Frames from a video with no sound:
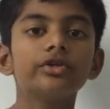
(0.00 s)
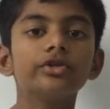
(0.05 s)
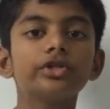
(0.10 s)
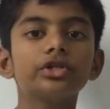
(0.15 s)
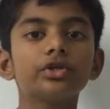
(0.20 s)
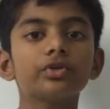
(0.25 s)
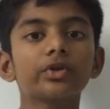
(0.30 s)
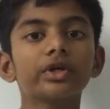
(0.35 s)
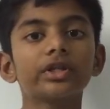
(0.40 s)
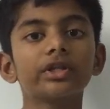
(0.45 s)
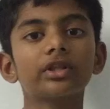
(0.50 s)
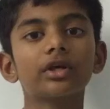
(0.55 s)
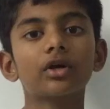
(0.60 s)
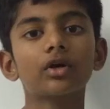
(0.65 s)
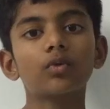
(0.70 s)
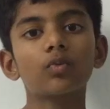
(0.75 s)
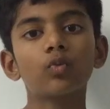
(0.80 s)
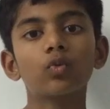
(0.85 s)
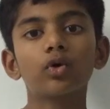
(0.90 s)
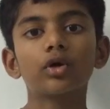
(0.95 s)
during
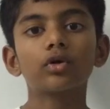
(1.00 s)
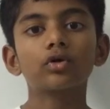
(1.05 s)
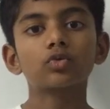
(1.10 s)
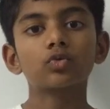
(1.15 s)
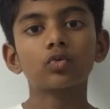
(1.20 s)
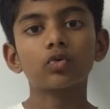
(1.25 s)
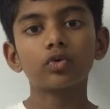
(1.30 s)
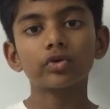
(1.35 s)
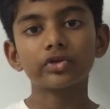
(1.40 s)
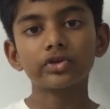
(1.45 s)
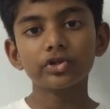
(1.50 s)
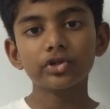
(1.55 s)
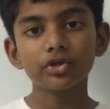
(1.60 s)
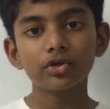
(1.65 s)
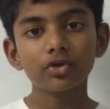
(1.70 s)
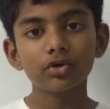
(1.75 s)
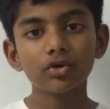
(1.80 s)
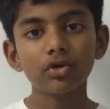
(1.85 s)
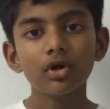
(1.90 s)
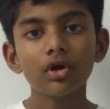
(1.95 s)
the World War
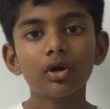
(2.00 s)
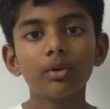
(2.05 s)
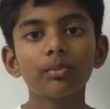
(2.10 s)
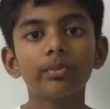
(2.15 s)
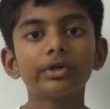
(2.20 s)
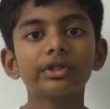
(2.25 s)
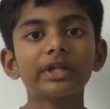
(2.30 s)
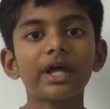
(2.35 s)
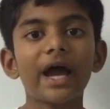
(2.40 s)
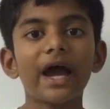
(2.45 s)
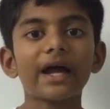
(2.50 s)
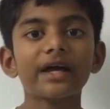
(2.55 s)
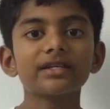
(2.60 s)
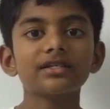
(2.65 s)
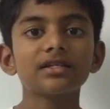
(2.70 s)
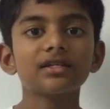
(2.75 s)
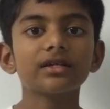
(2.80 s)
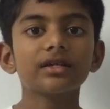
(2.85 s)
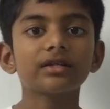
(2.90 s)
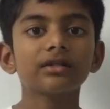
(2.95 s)
II, but
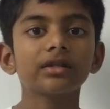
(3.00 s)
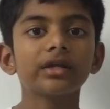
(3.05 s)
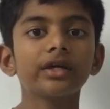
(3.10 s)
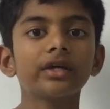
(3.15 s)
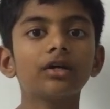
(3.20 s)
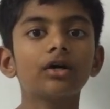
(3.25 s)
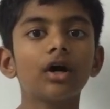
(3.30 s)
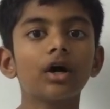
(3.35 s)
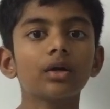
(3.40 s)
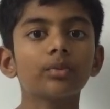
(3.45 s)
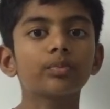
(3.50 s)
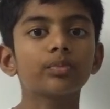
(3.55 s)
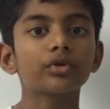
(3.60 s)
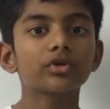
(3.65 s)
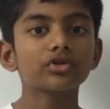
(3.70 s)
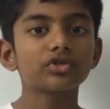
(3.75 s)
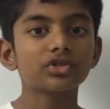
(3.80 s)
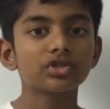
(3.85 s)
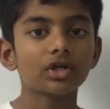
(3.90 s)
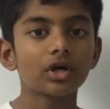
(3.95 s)
accidentally got
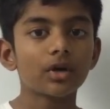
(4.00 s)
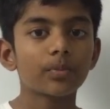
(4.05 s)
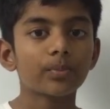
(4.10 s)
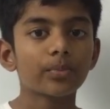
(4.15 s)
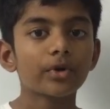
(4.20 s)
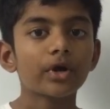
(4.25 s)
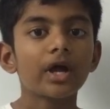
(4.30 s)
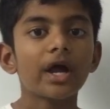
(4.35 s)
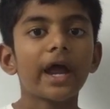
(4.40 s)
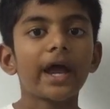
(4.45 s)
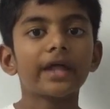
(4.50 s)
burst up,